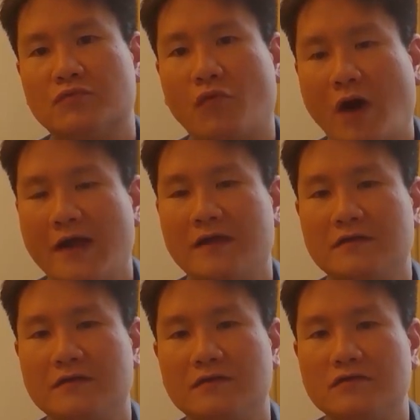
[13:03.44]
could you just
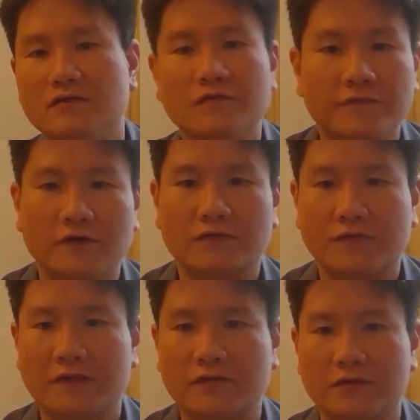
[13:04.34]
share your number one
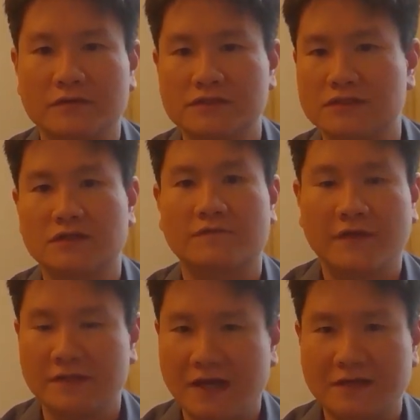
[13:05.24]
reason why
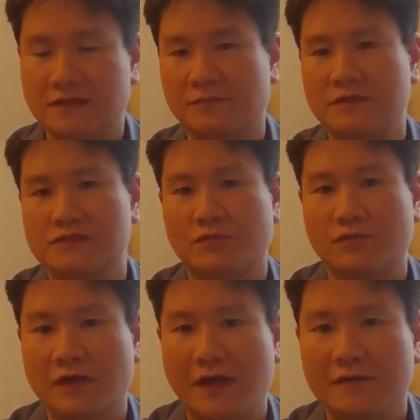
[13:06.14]
you feel Grant Thornton
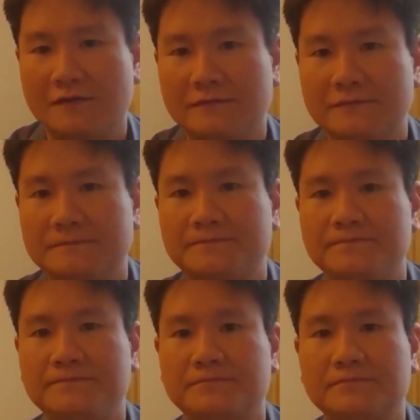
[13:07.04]
is just a fantastic
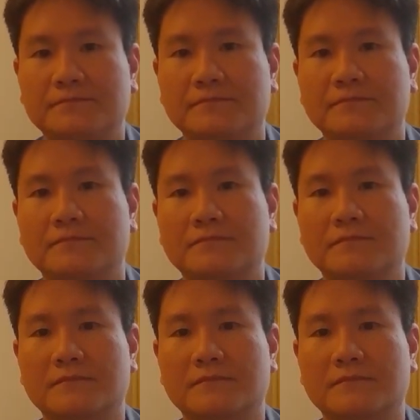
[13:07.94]
place to work at?